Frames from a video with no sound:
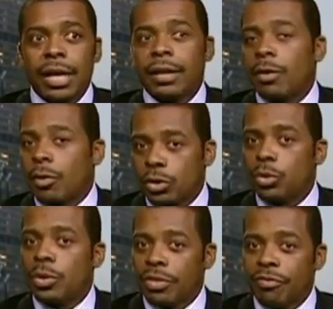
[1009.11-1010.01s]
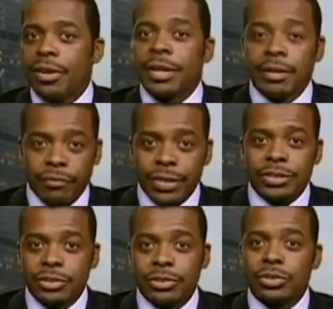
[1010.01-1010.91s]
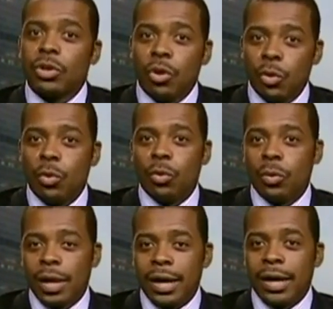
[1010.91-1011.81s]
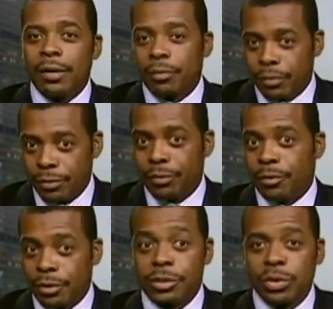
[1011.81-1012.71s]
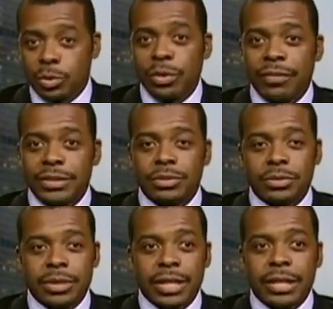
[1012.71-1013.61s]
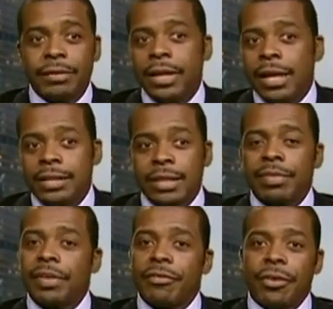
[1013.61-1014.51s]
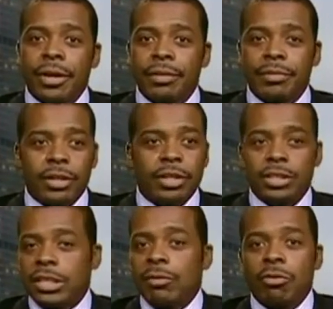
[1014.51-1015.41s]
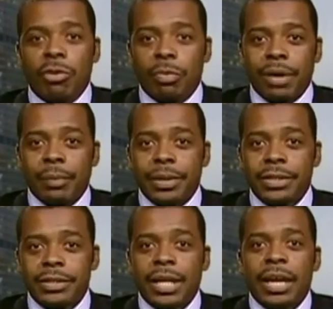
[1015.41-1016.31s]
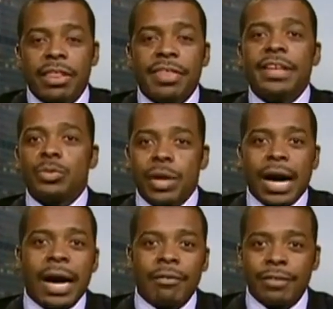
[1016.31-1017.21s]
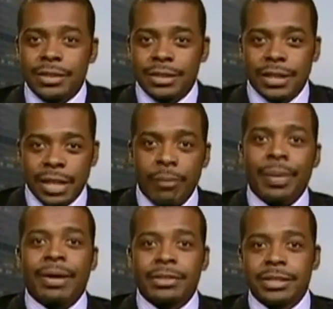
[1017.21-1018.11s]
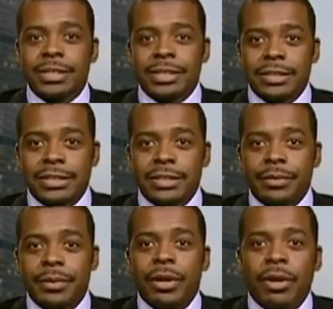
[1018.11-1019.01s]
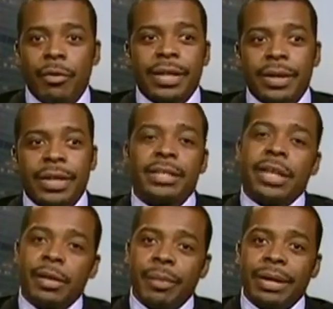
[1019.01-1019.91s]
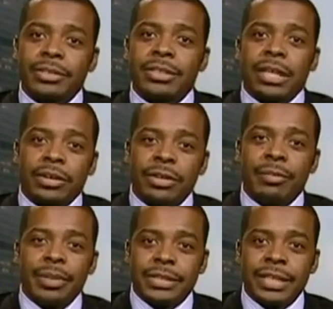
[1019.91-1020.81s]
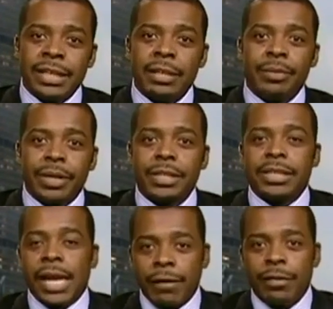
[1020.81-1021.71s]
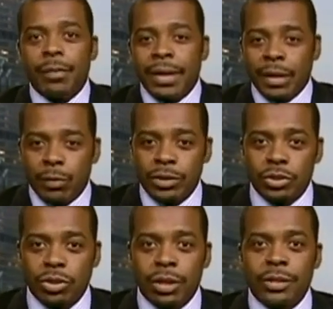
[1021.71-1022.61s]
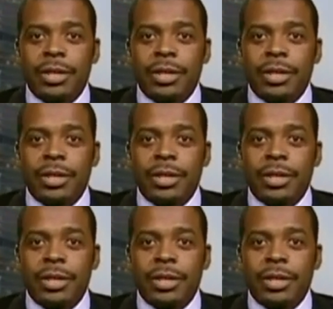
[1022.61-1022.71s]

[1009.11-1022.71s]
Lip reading: There were two or three other investors who were student investors who did it. Same thing for General Growth Properties. Mm-hmm. These were obvious imbalances in the system, but the imbalances that couldn't be seen because everybody was taught